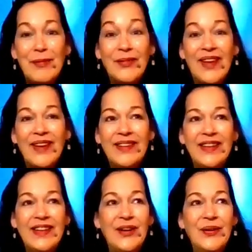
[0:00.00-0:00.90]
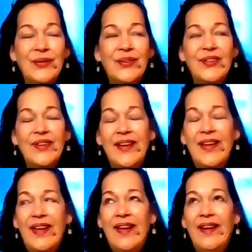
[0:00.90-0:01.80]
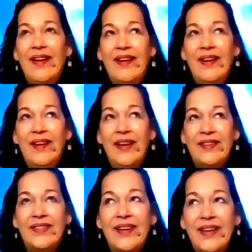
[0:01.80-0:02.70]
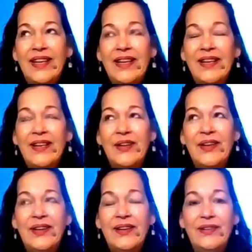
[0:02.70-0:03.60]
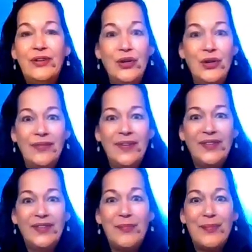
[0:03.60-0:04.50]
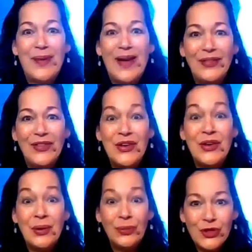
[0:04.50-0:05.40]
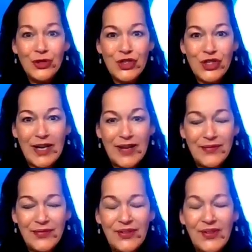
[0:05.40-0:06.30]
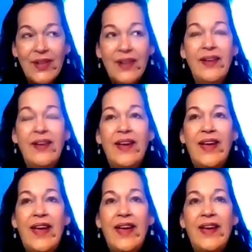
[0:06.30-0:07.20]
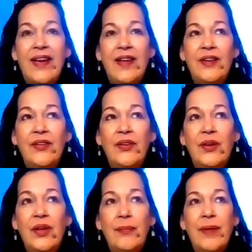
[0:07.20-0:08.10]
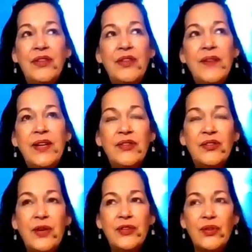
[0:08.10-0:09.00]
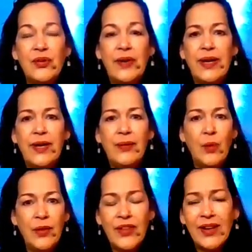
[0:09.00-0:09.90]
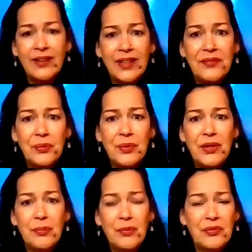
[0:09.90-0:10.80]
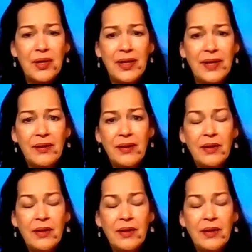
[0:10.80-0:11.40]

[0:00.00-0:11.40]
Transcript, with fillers: birthday, Leos. Exciting, nervous about the nodal shift and about the Venus retrograde. One thing I'll leave you with before I